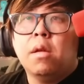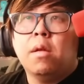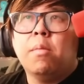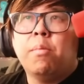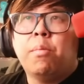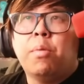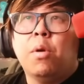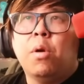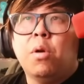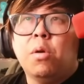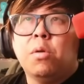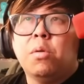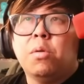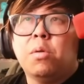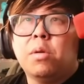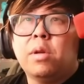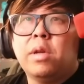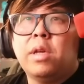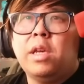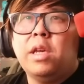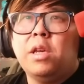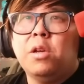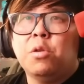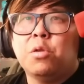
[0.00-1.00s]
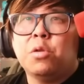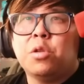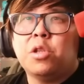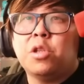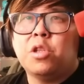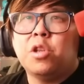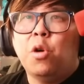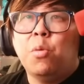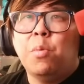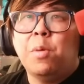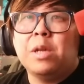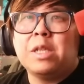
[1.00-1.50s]
Bro, Kyo
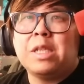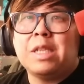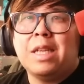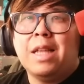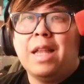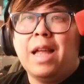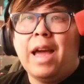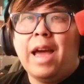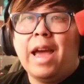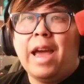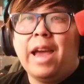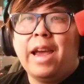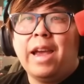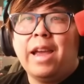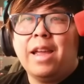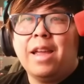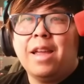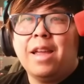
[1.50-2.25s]
so much lag.